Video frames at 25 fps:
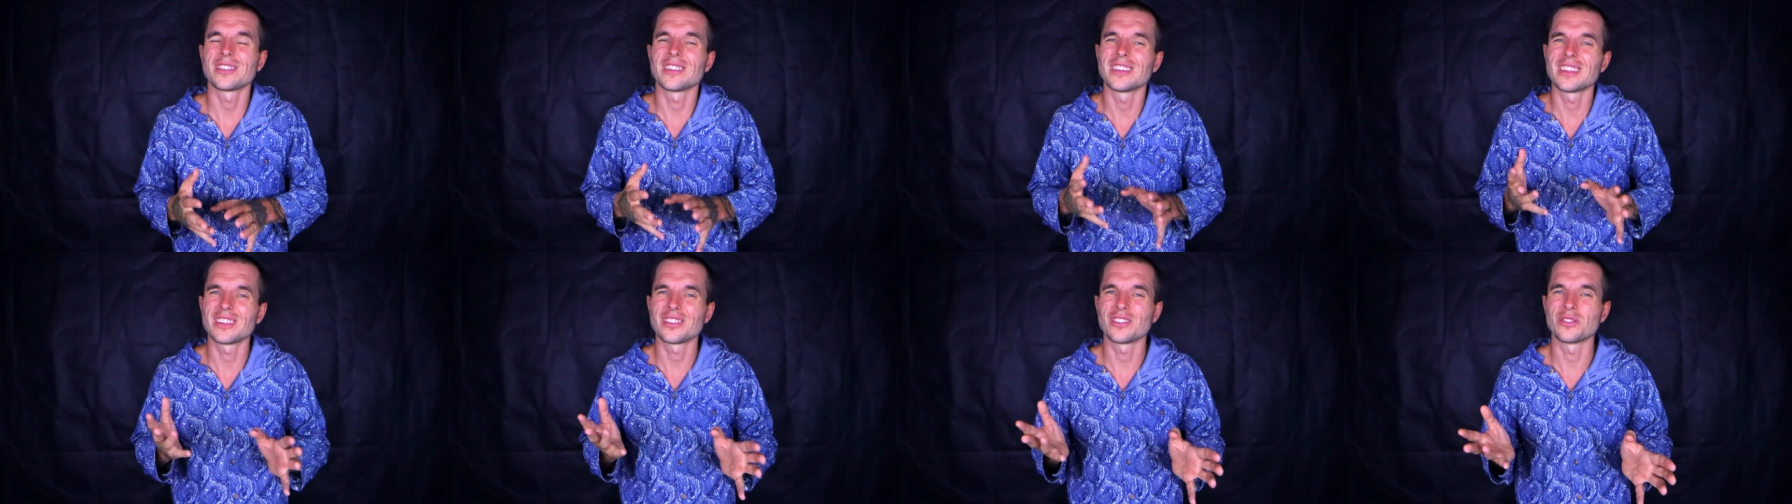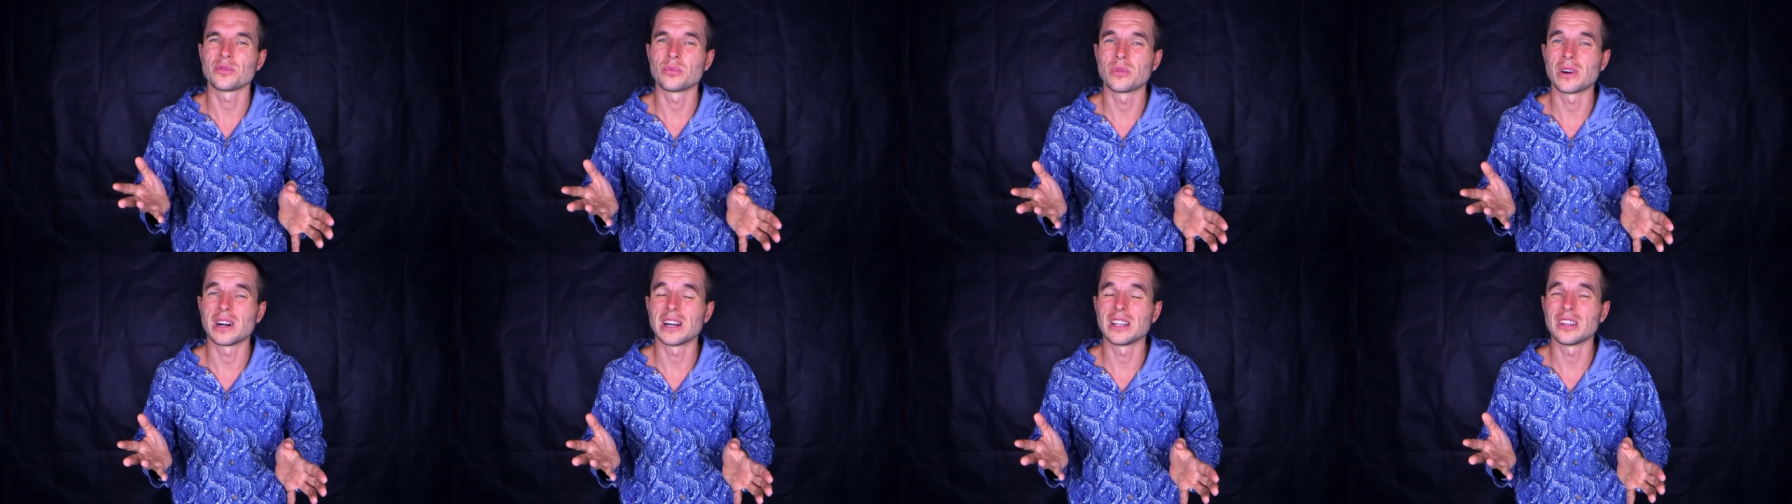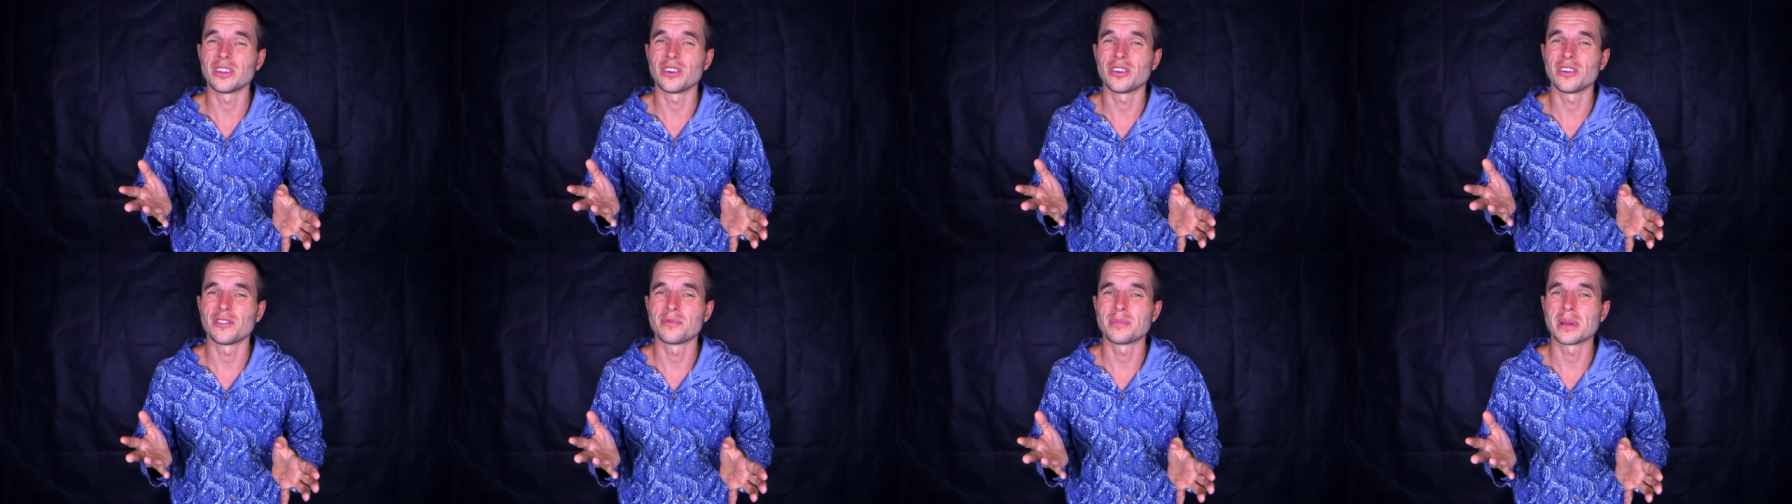So, this is why a
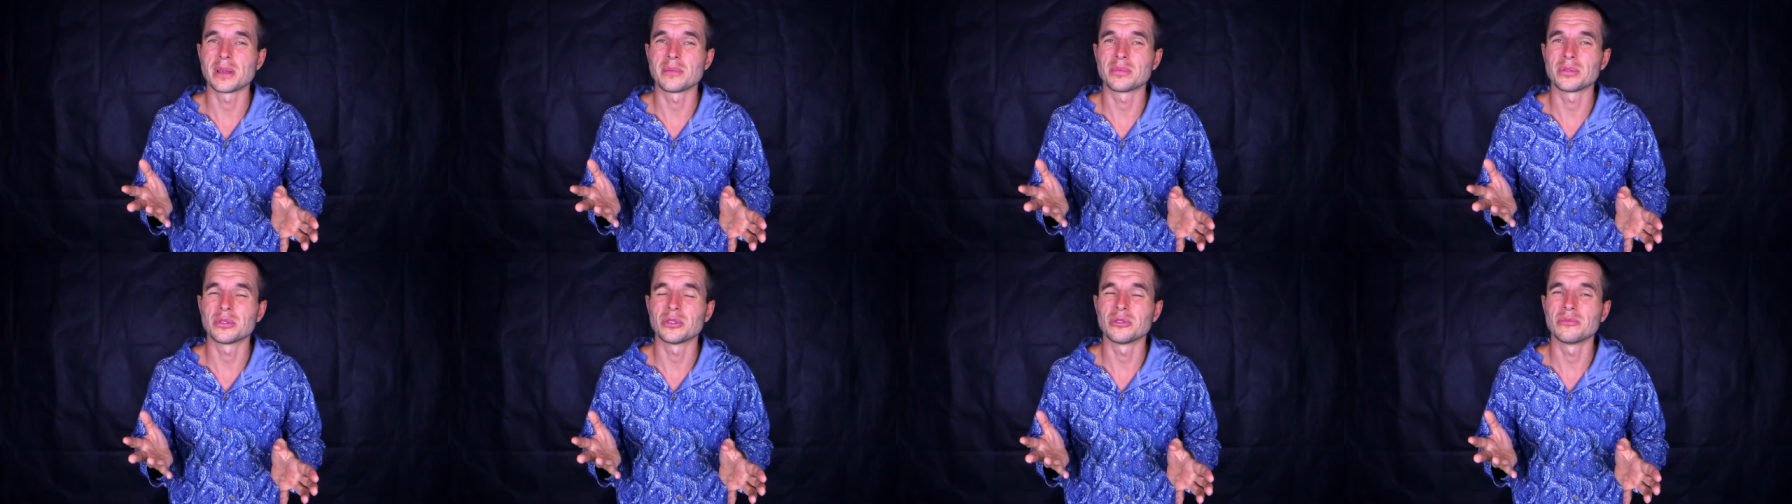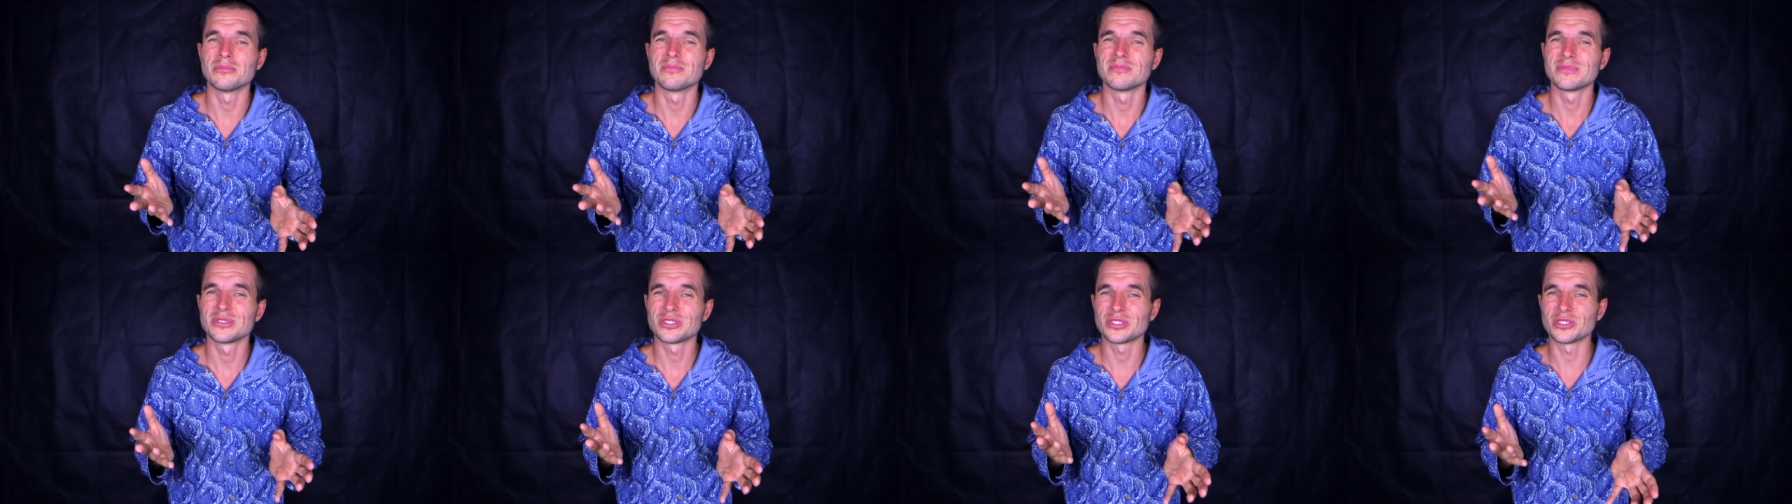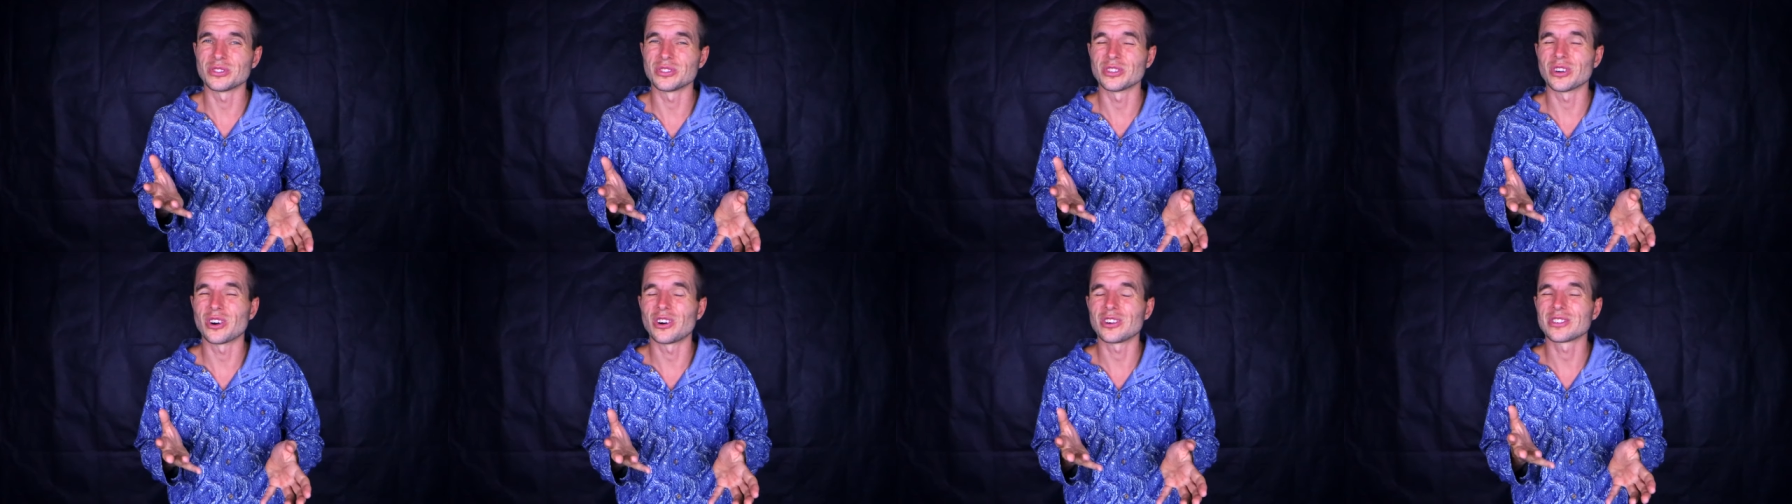lot of people
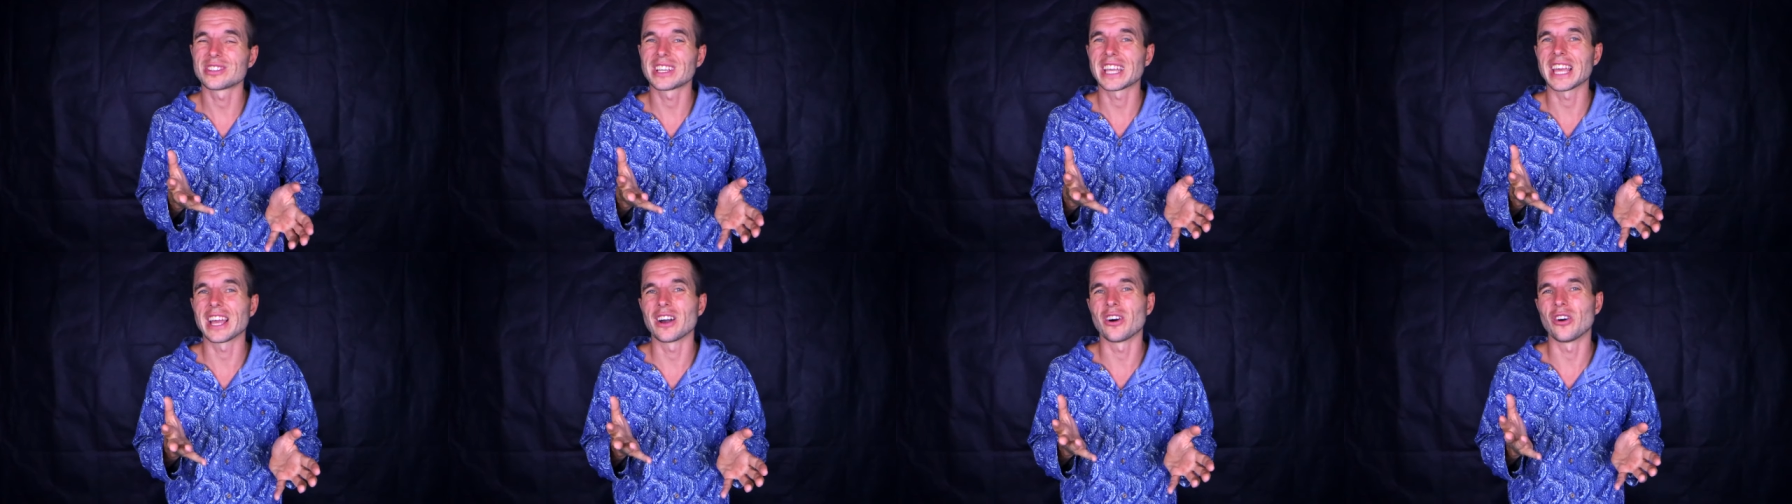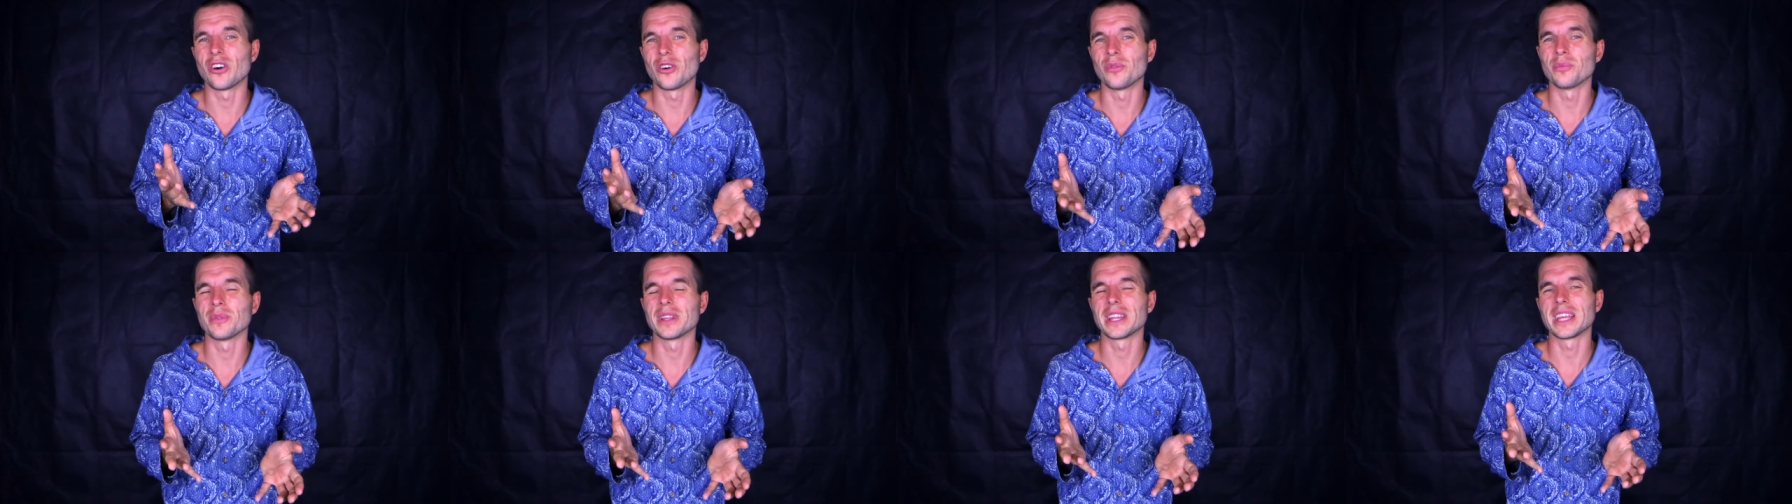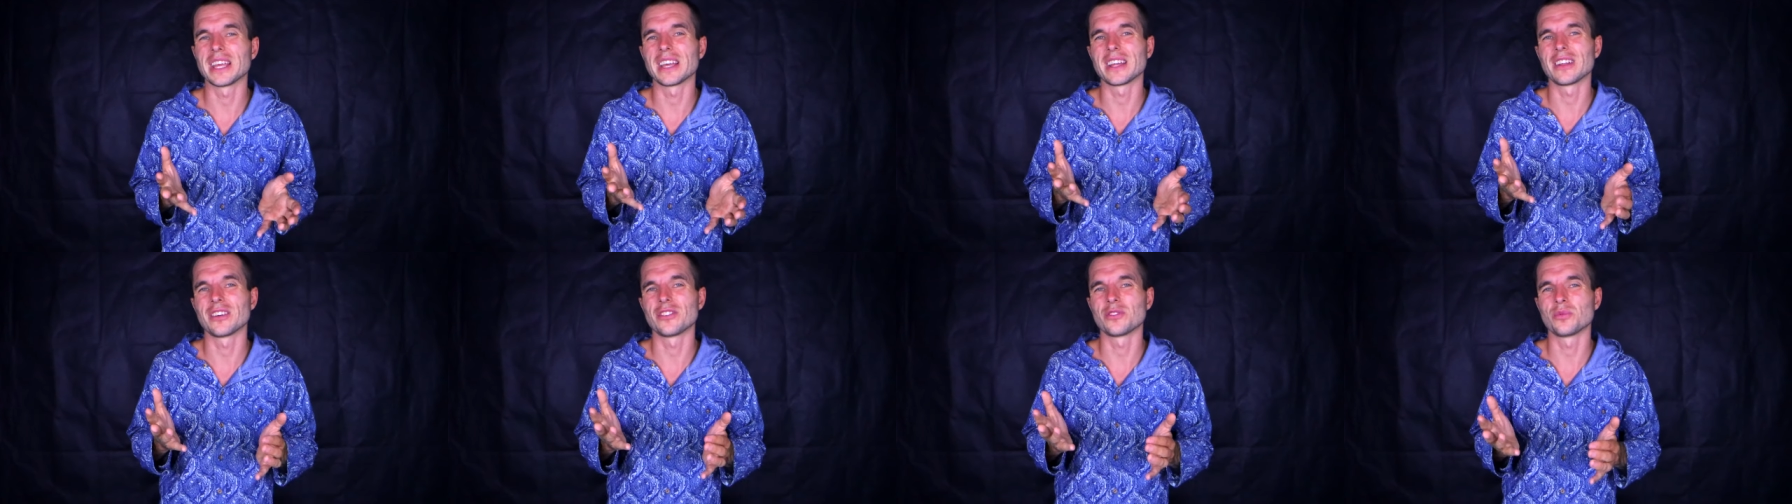do not get on with
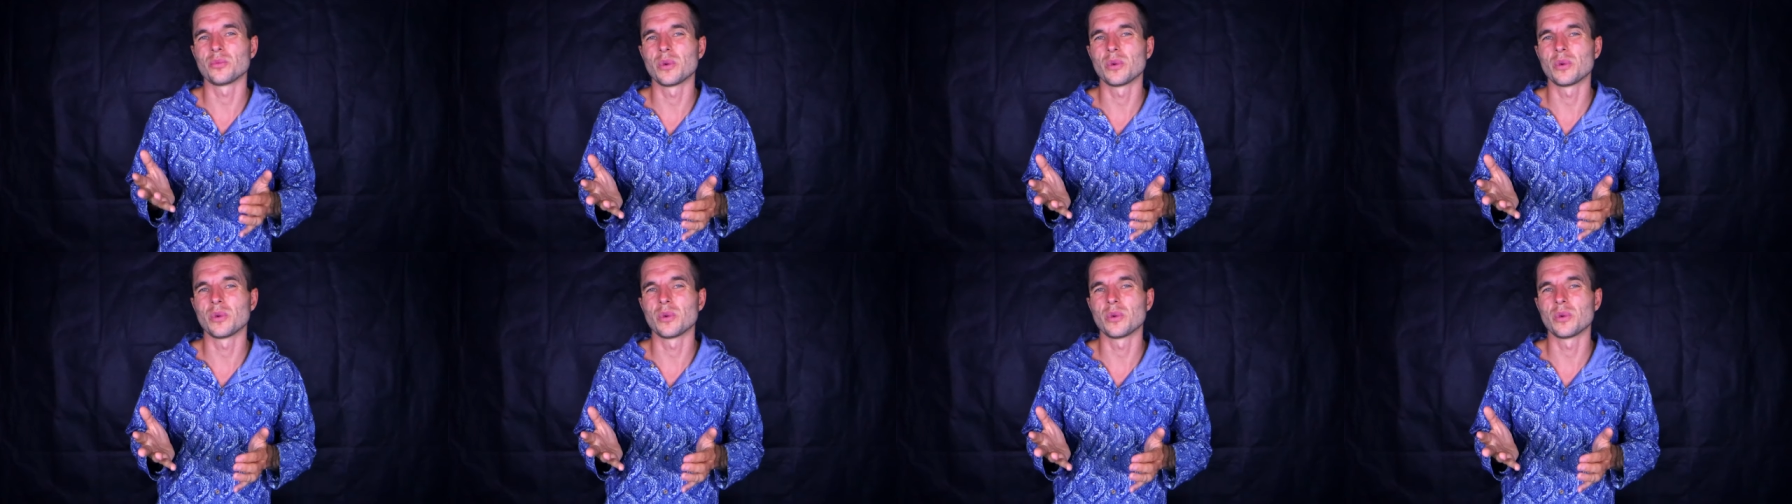it as